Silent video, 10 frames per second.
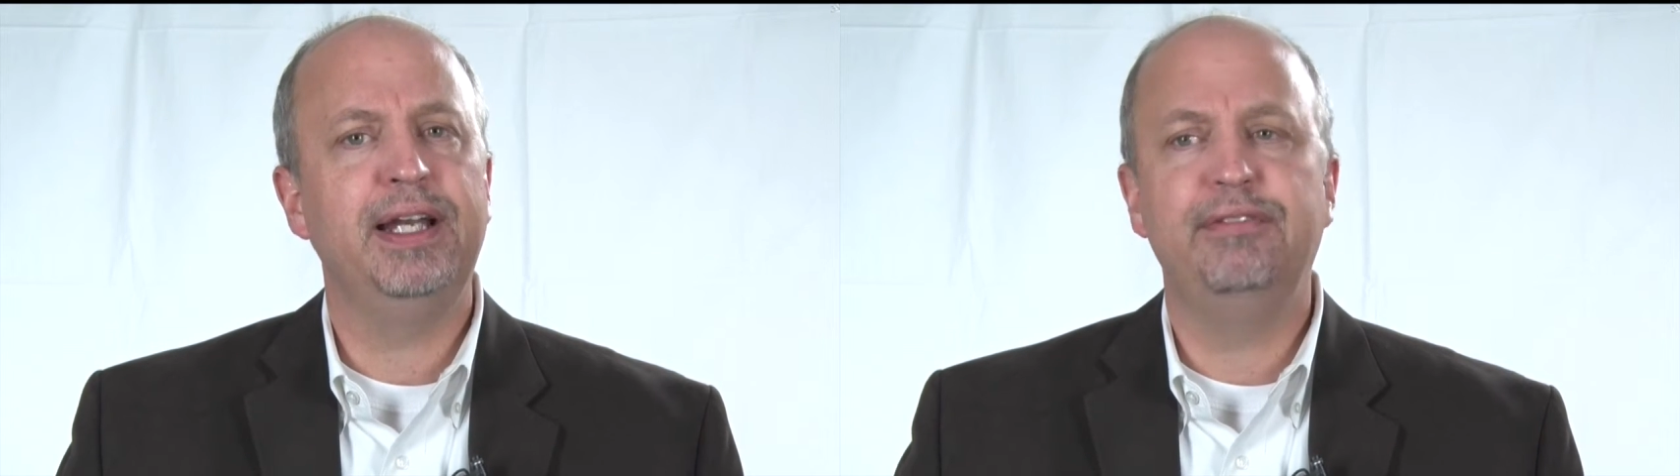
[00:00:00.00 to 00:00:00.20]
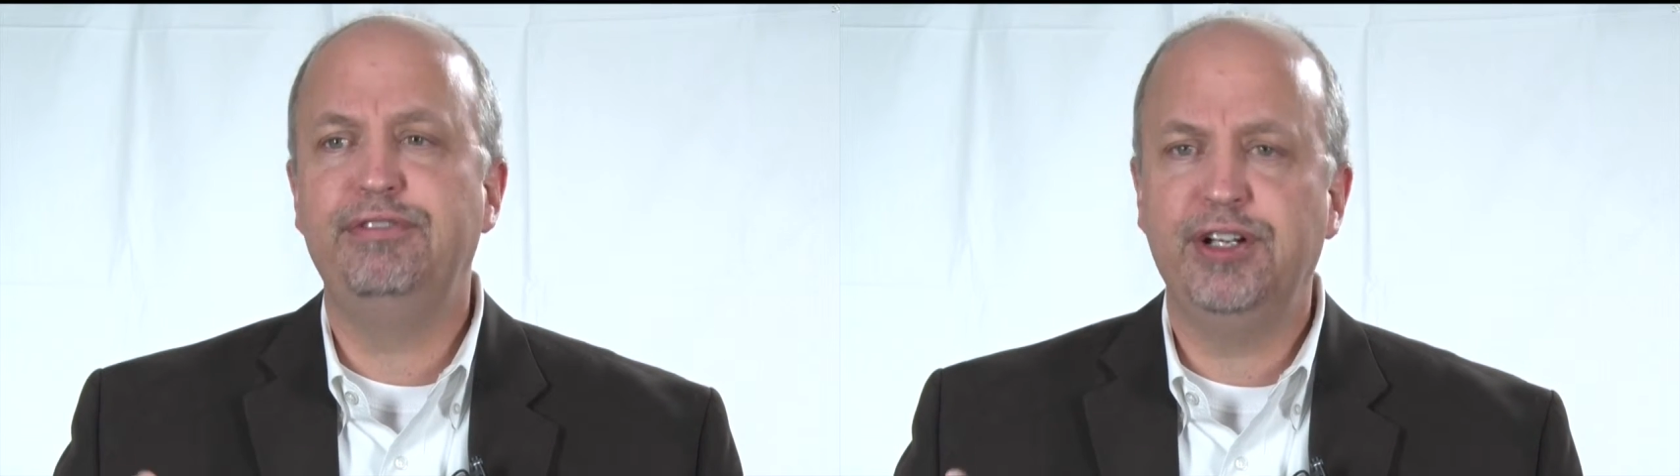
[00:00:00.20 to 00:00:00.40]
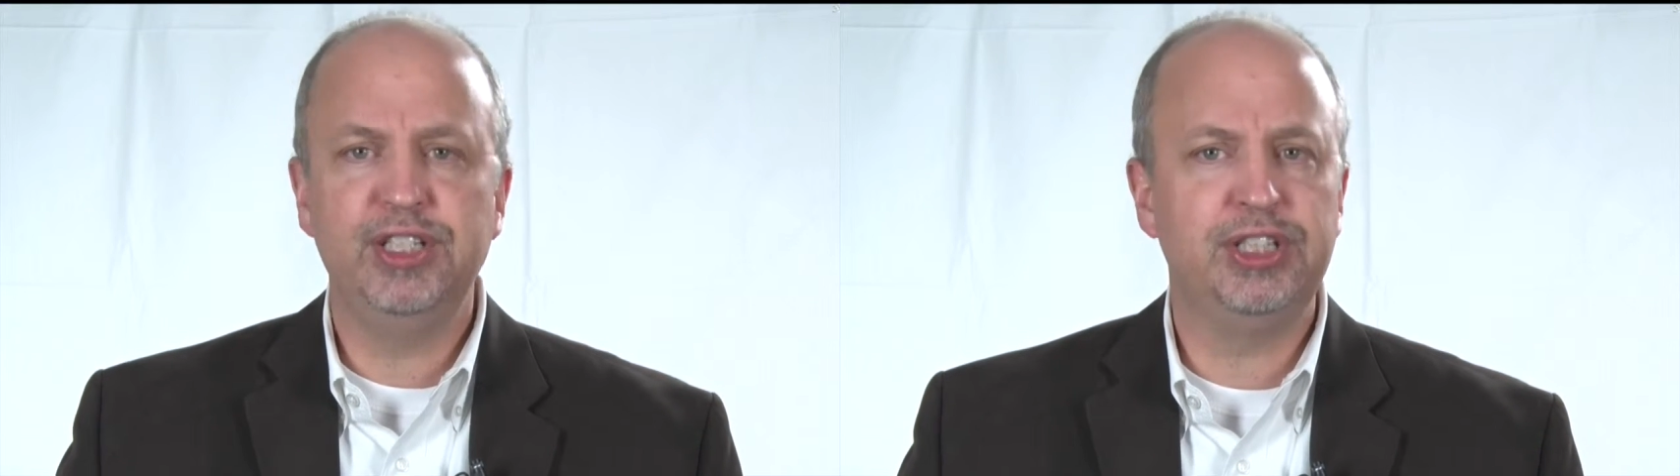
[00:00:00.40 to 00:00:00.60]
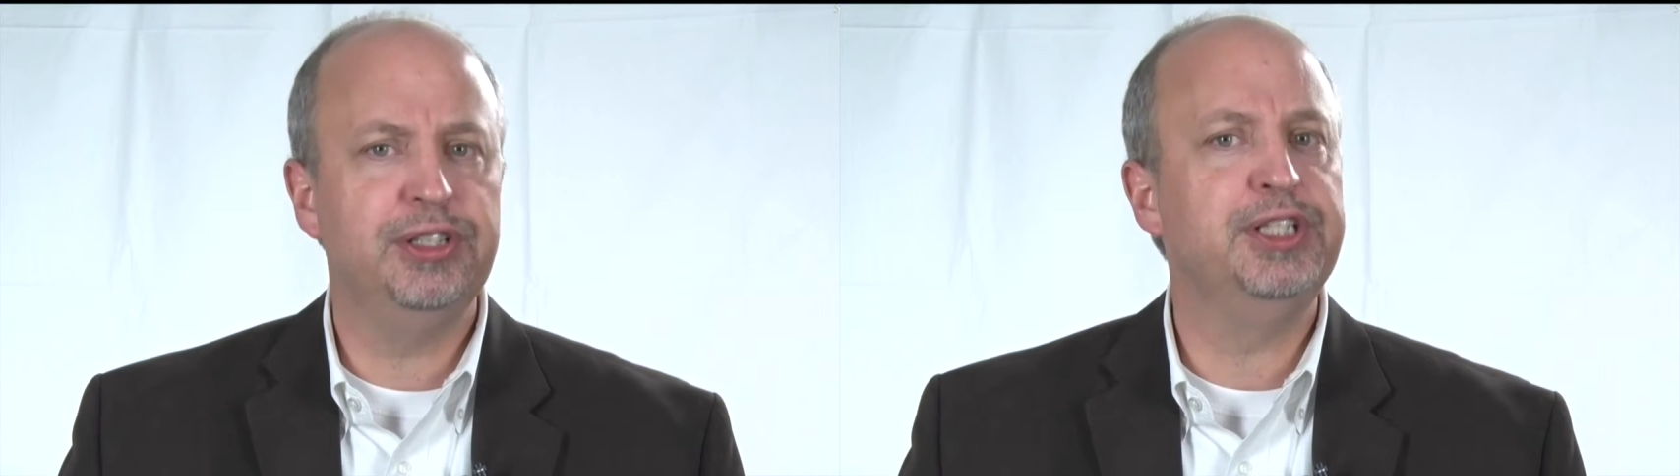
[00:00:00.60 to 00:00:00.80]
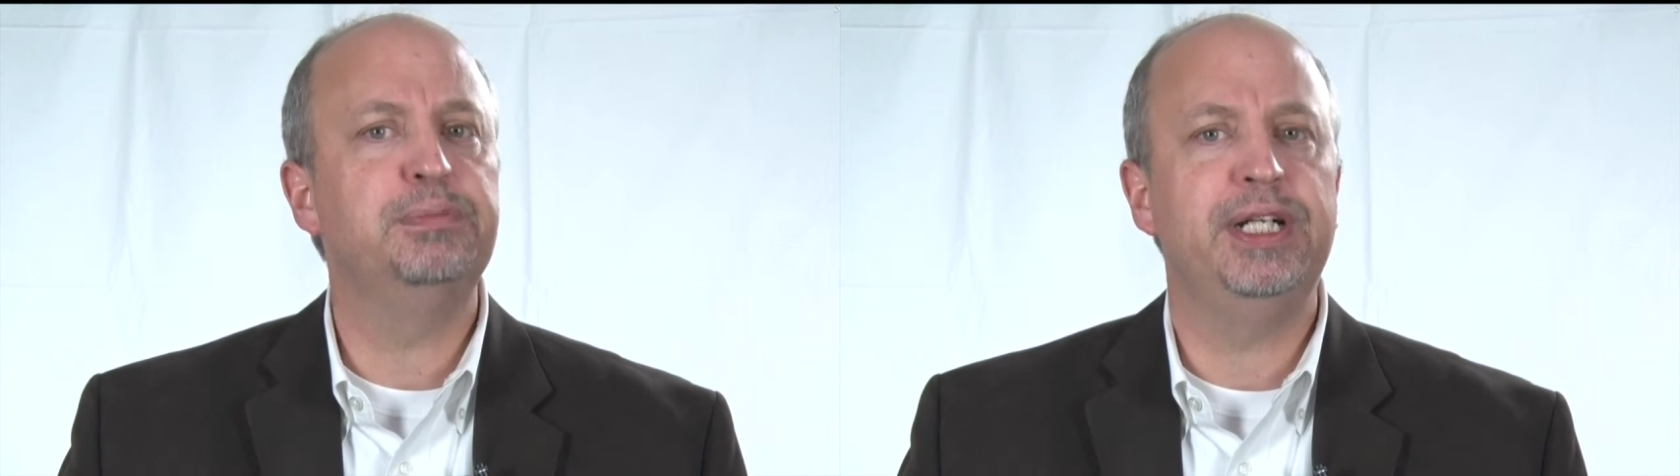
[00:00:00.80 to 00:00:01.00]
very
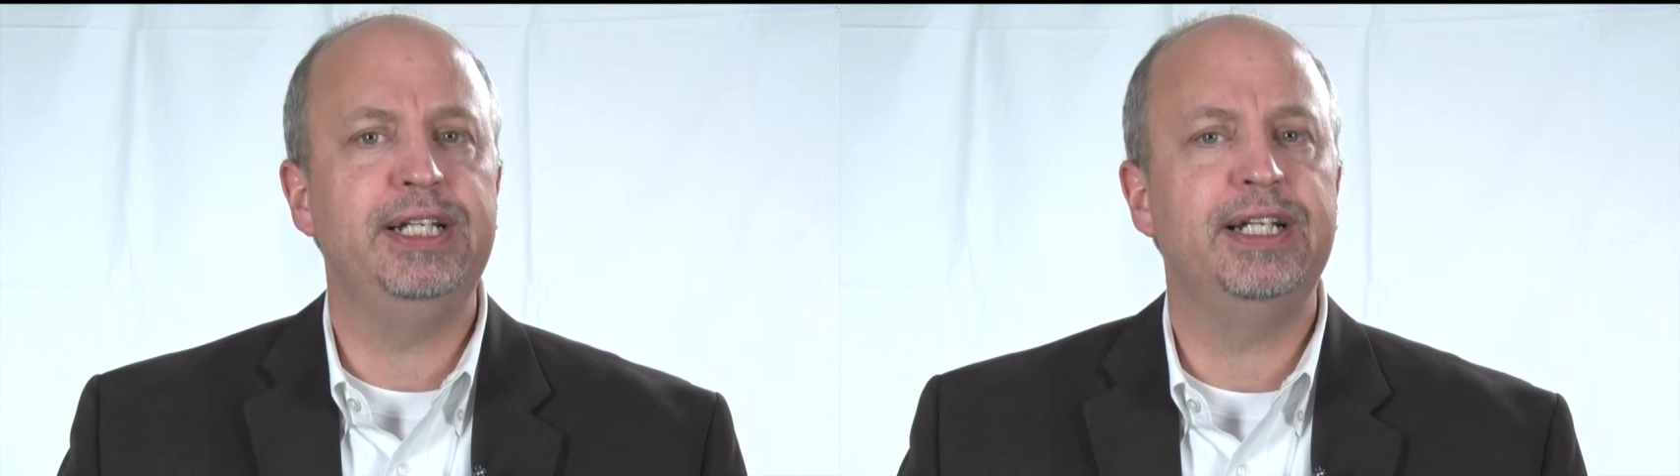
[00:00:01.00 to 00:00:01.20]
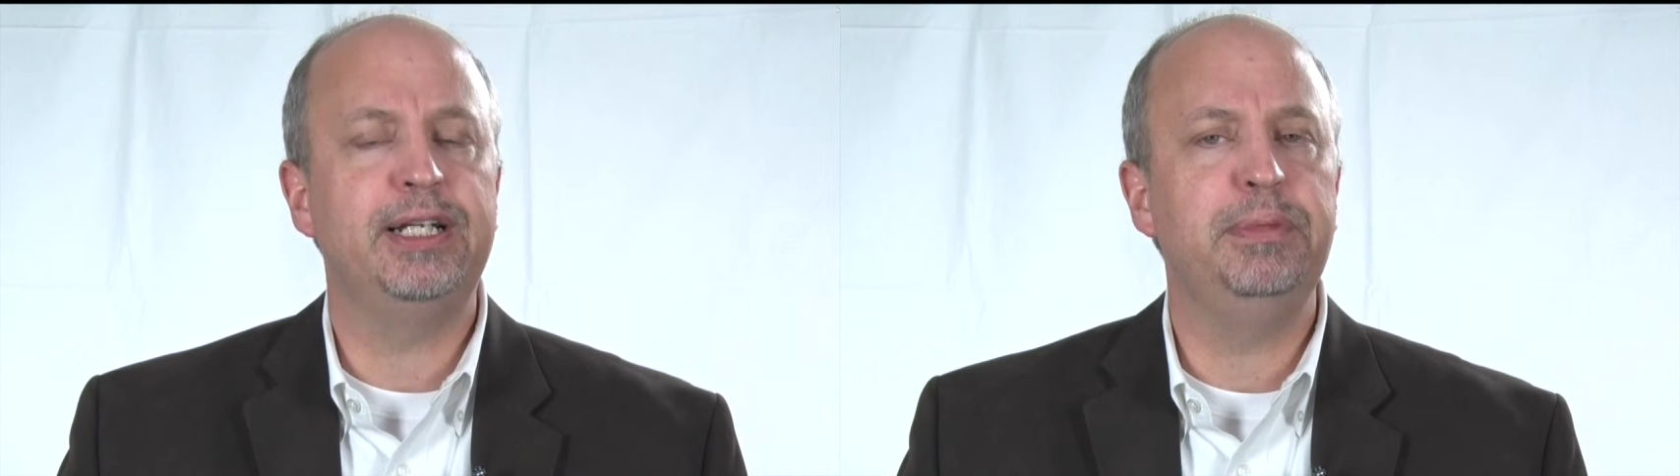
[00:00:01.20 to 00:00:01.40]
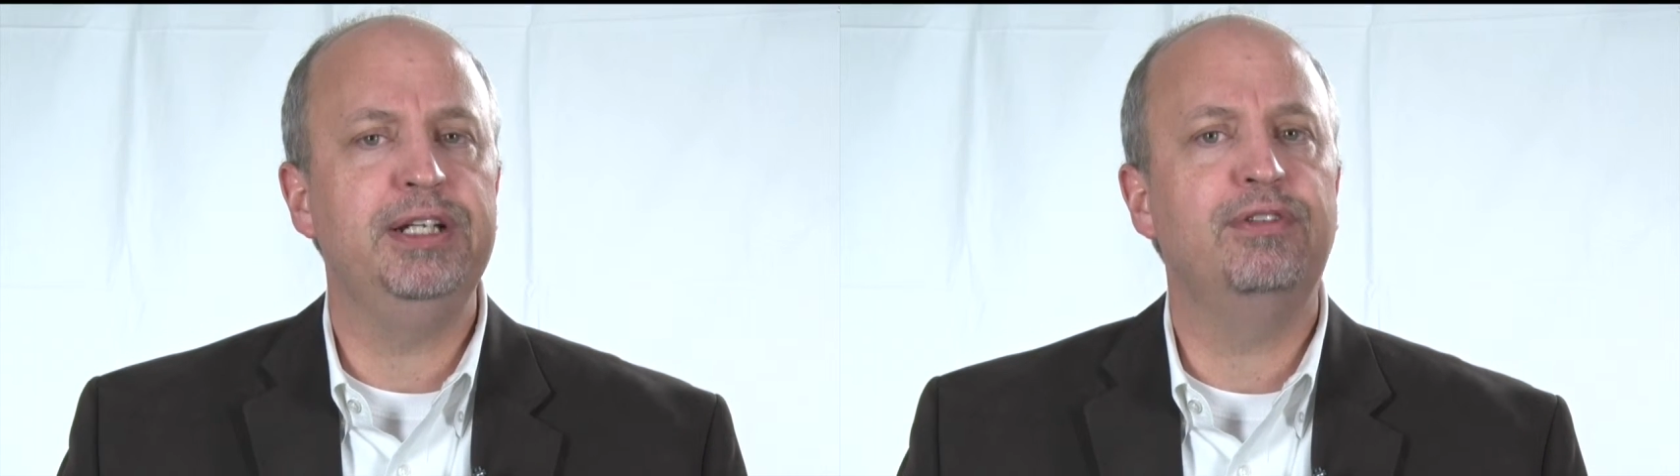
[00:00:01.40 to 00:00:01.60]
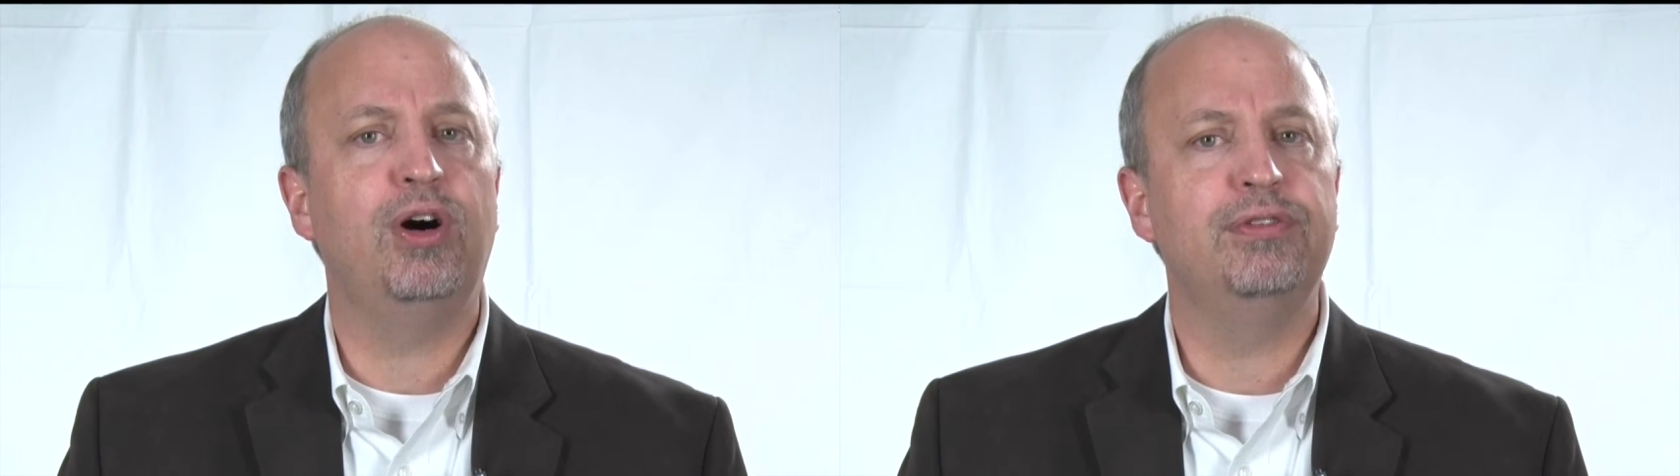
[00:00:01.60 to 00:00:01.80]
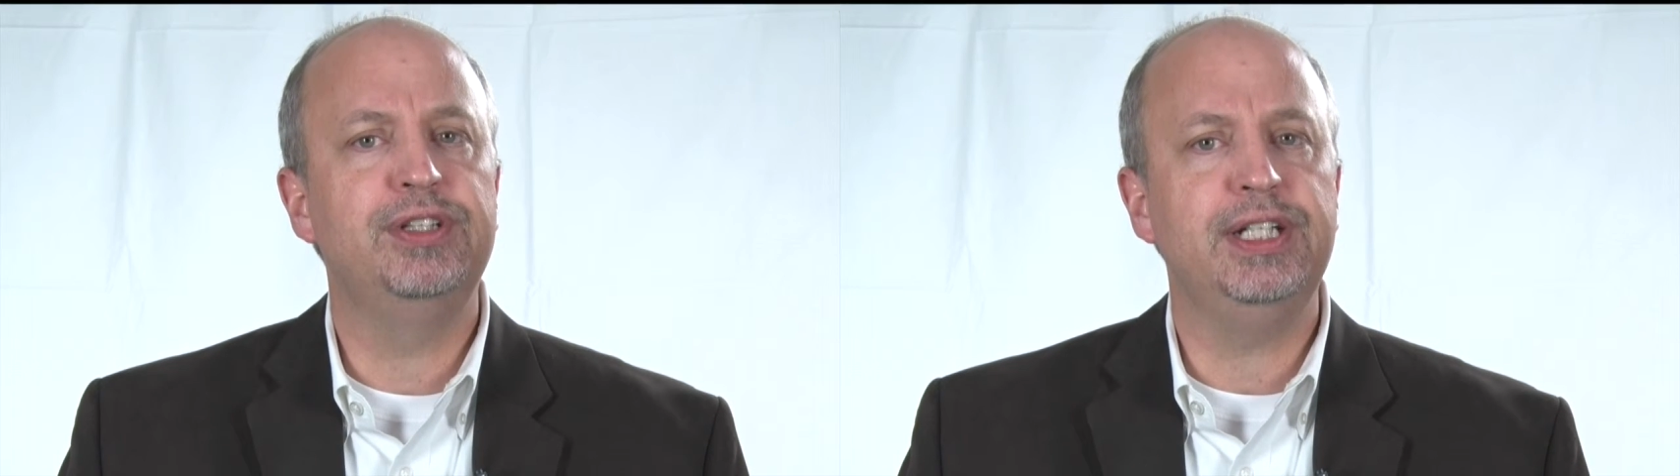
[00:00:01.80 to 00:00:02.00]
serious money that can be
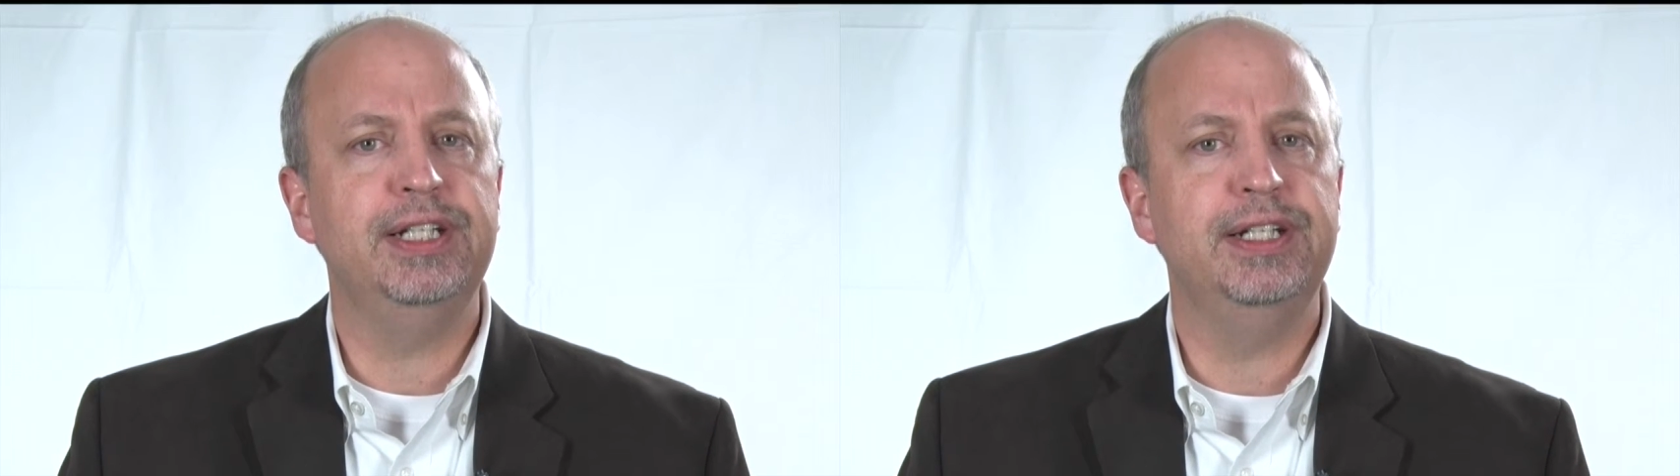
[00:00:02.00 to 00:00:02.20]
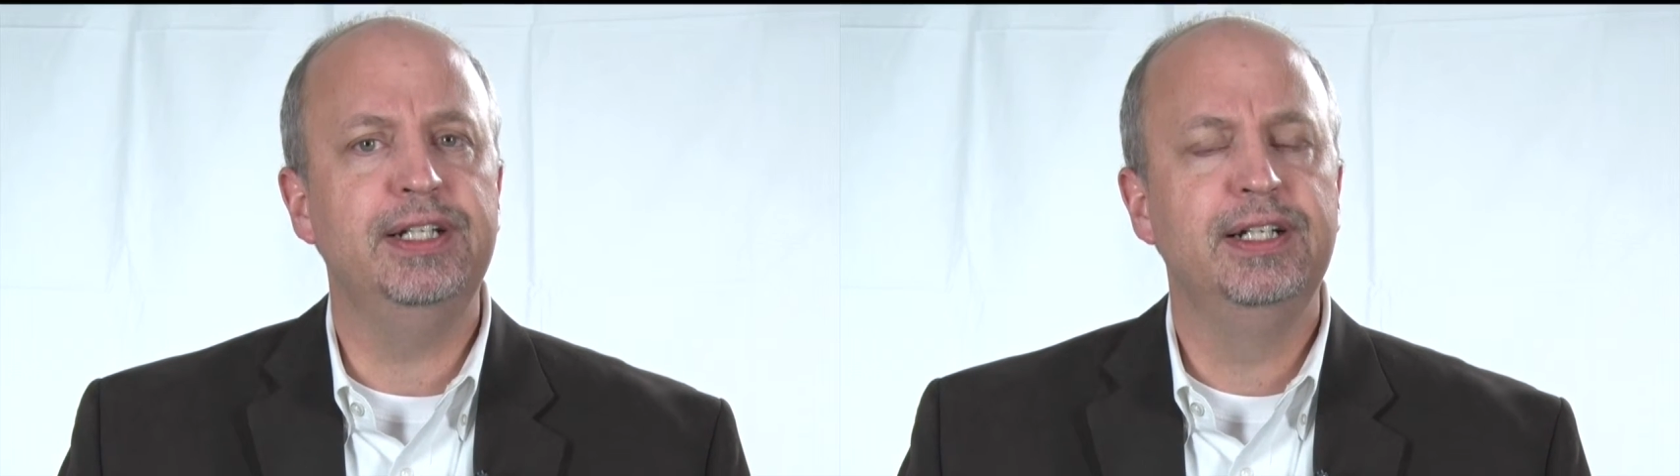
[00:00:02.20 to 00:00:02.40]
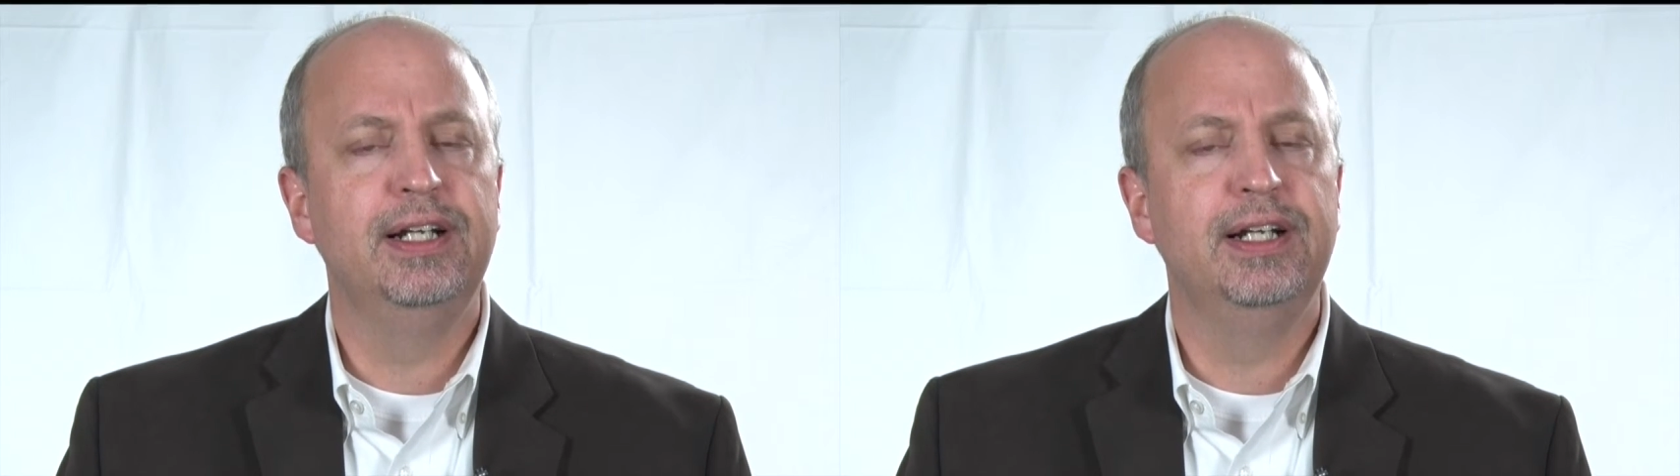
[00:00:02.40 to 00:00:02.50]
involved in